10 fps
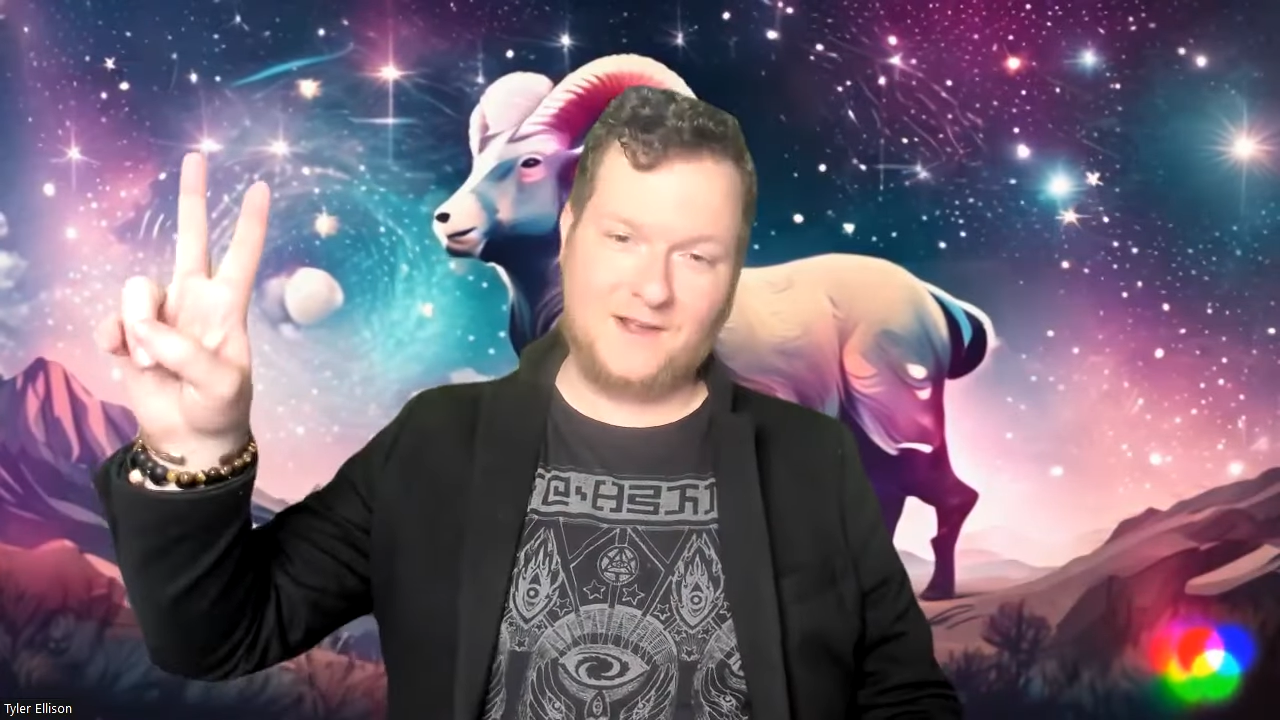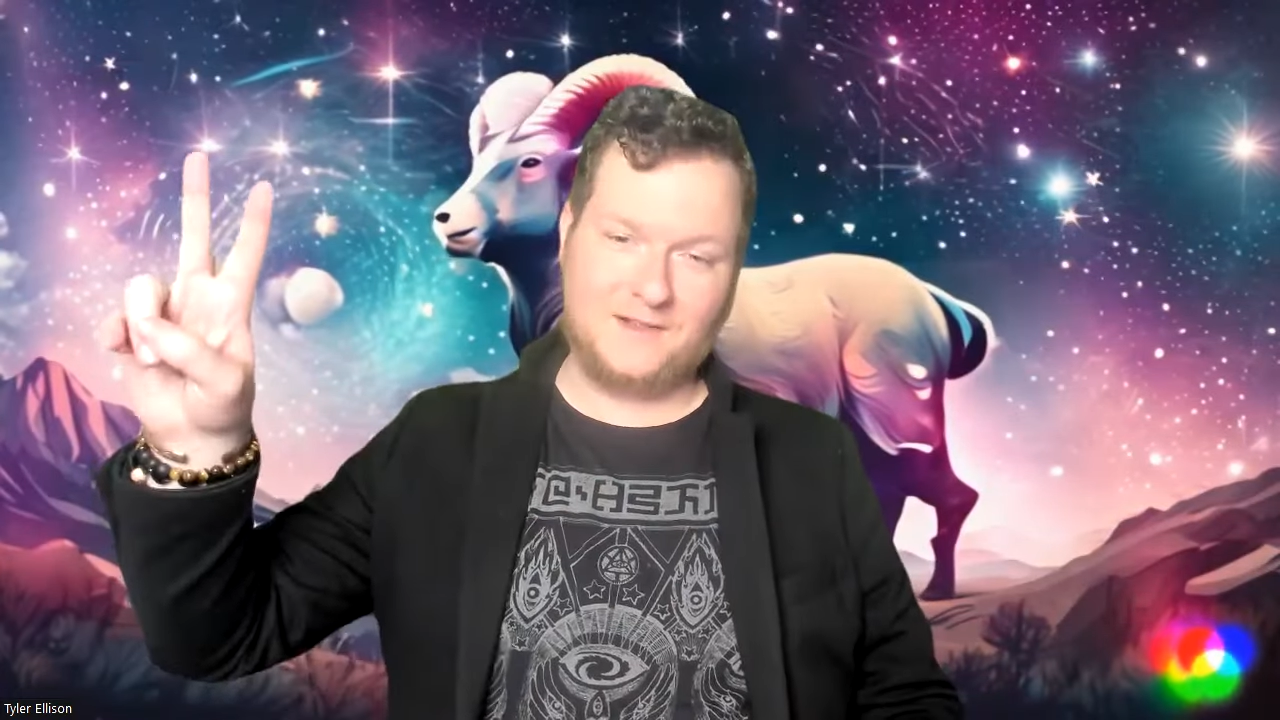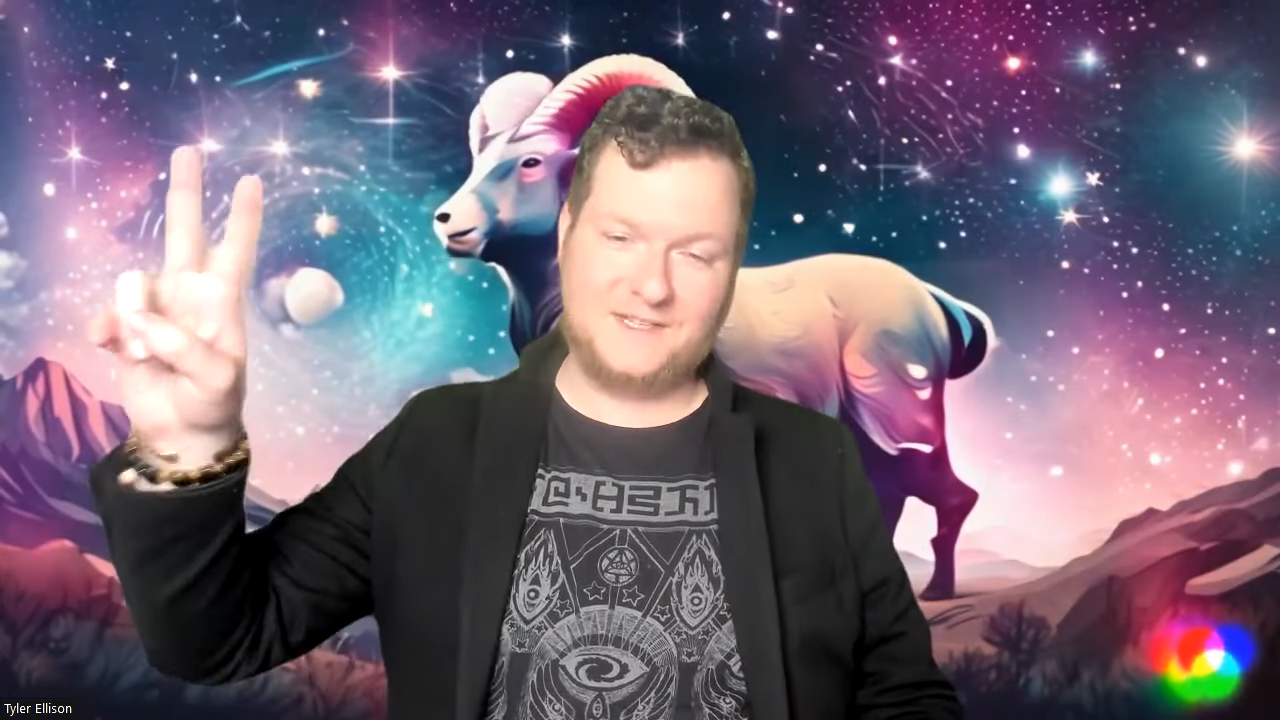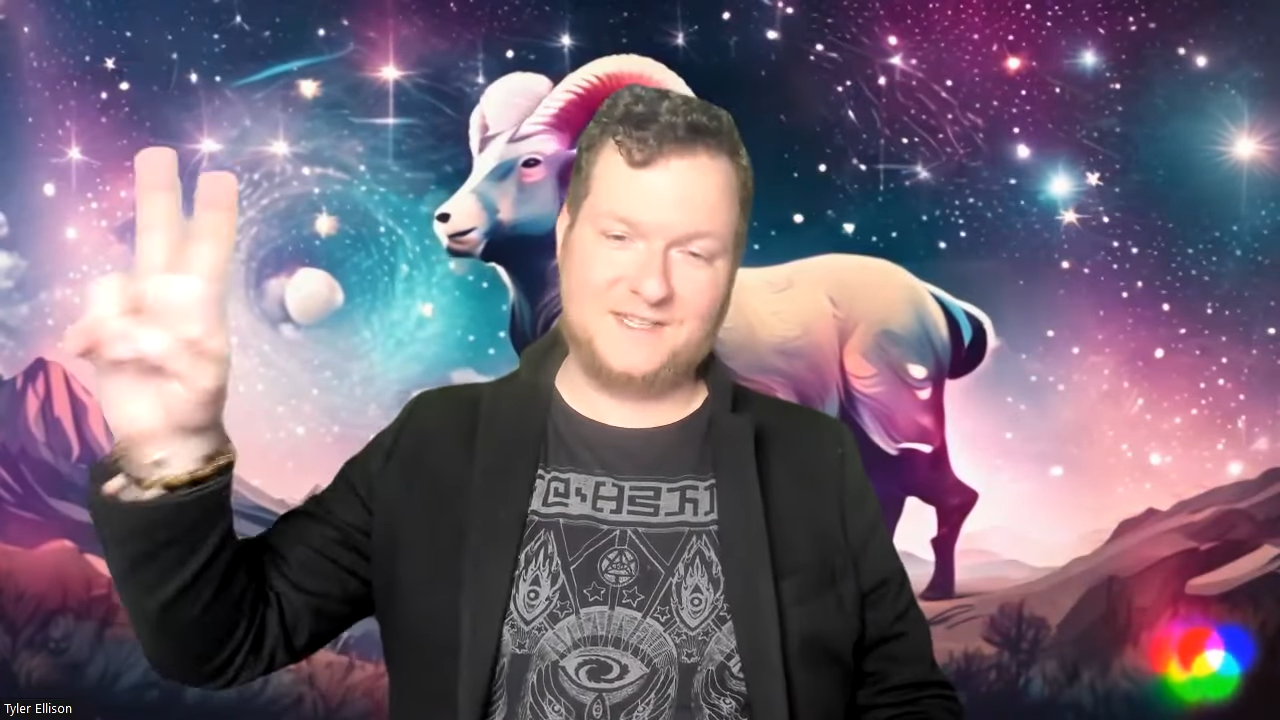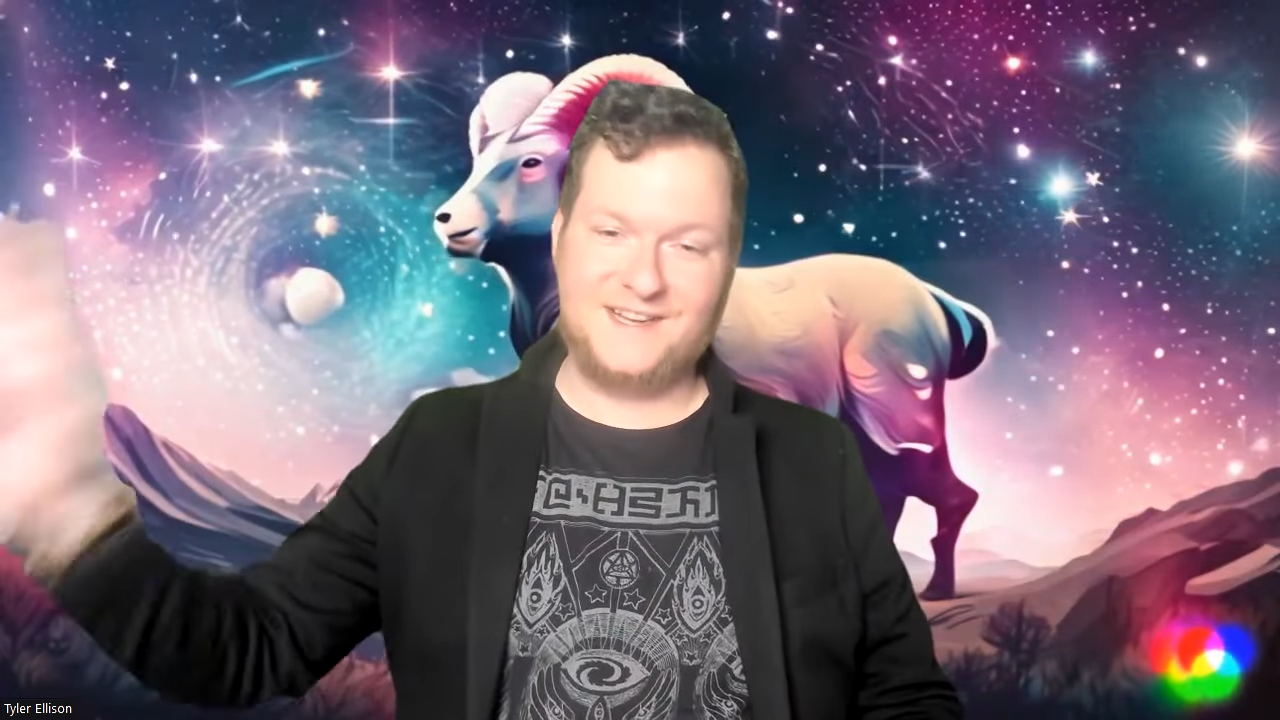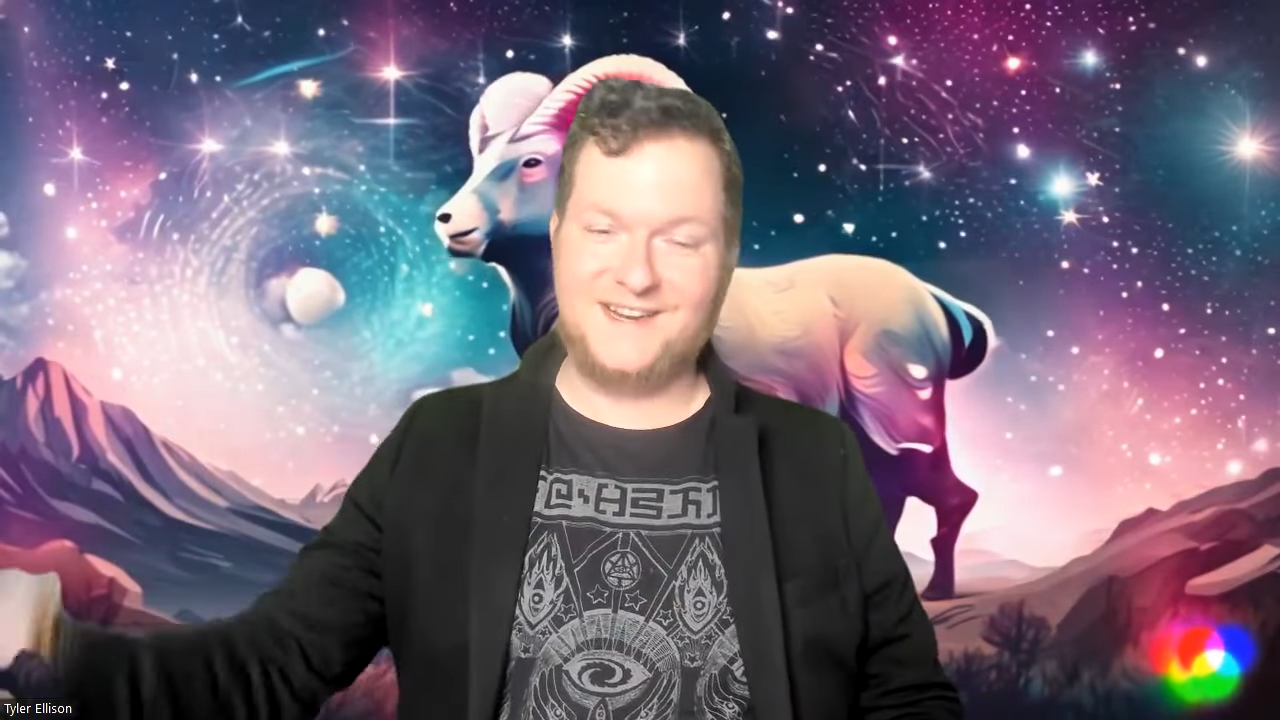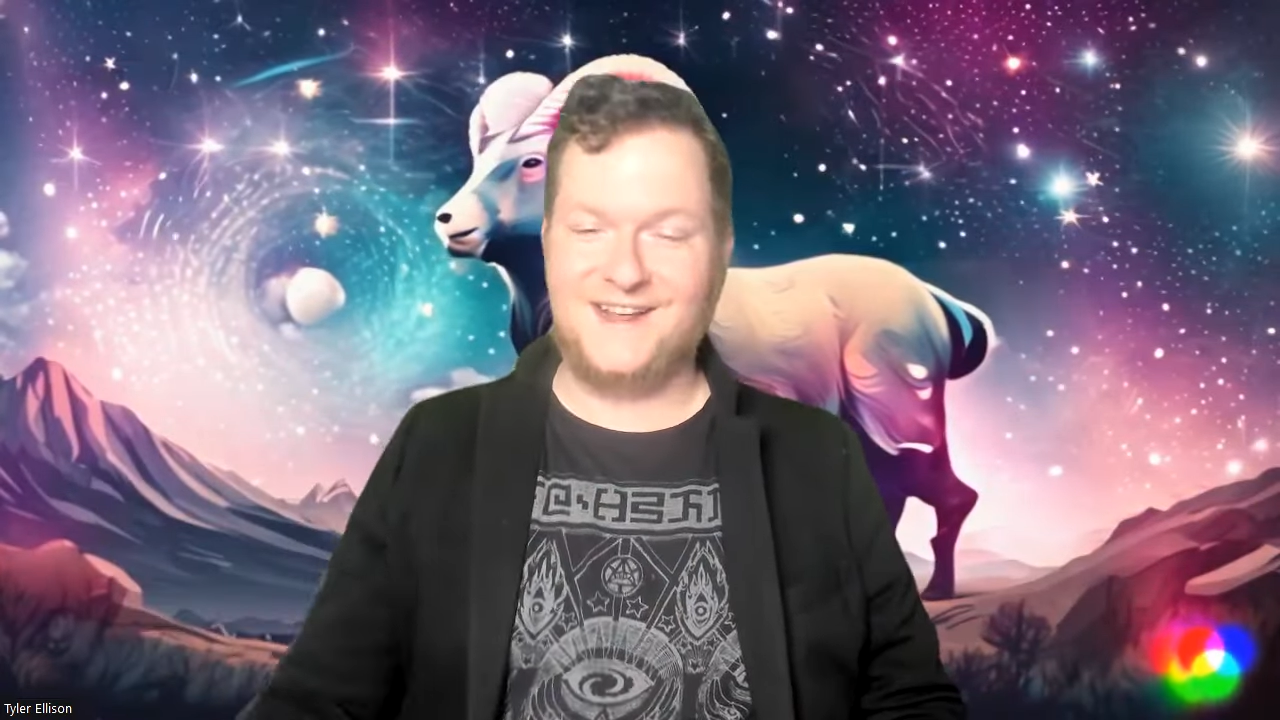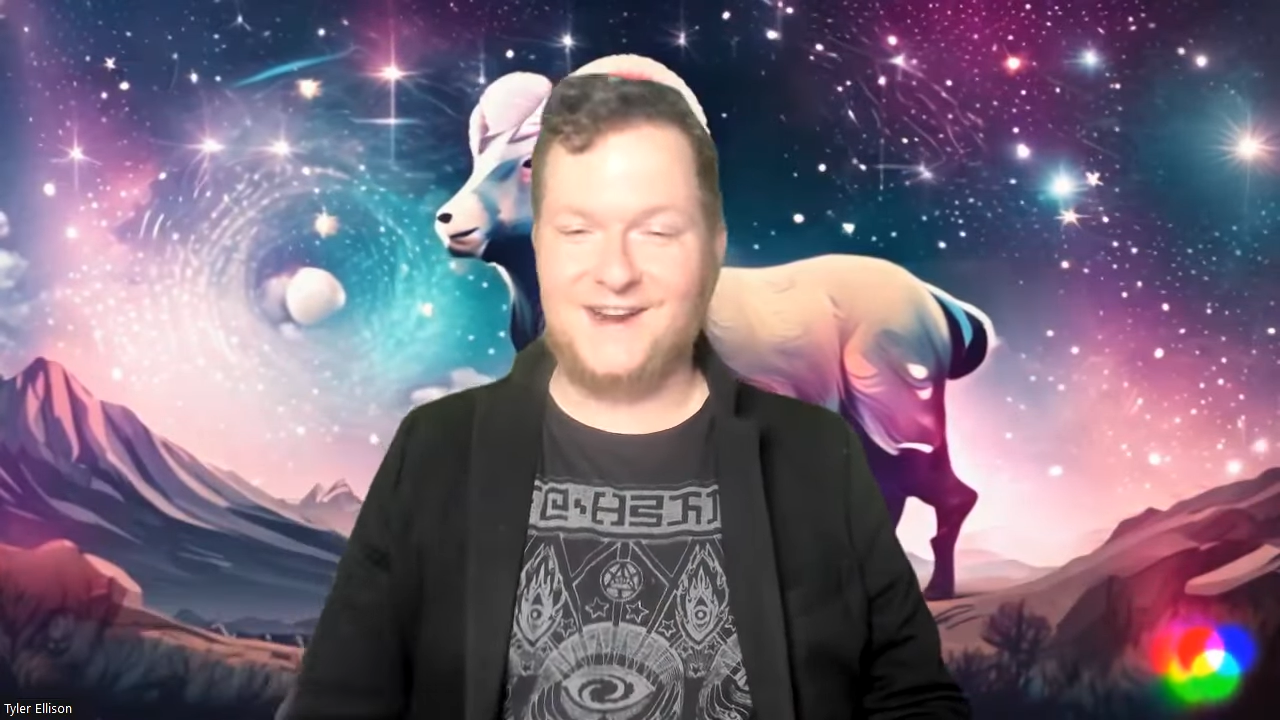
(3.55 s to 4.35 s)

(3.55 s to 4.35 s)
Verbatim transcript: Ellison,